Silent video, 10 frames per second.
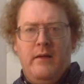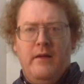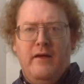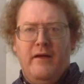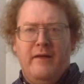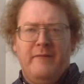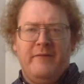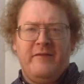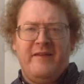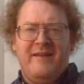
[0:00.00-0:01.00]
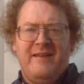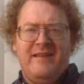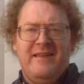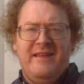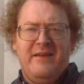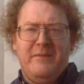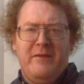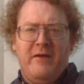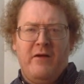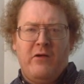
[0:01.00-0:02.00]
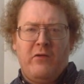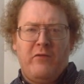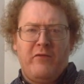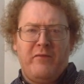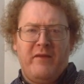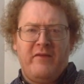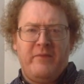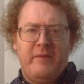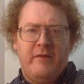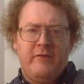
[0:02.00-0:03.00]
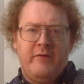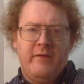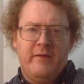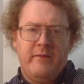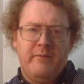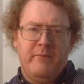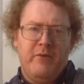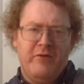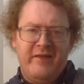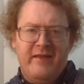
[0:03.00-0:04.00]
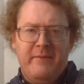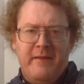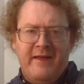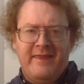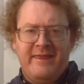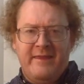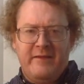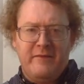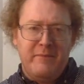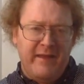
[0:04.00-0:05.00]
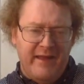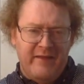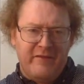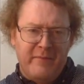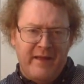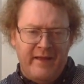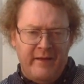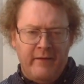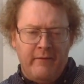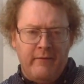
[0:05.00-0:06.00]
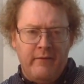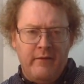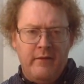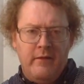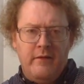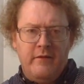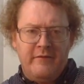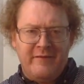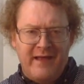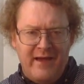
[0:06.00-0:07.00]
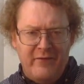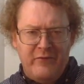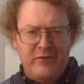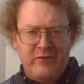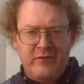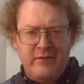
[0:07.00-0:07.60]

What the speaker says: sound a little bit awkward with my speech. Most of them, to my ear, sound